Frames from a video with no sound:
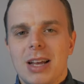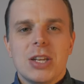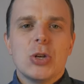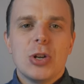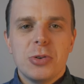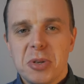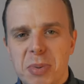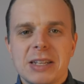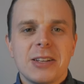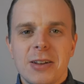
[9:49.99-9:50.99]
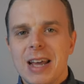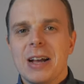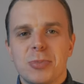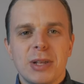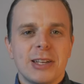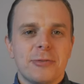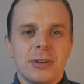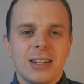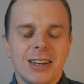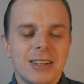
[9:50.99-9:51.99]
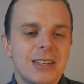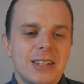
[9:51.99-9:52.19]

I don't know, depends on how smelly your feet are.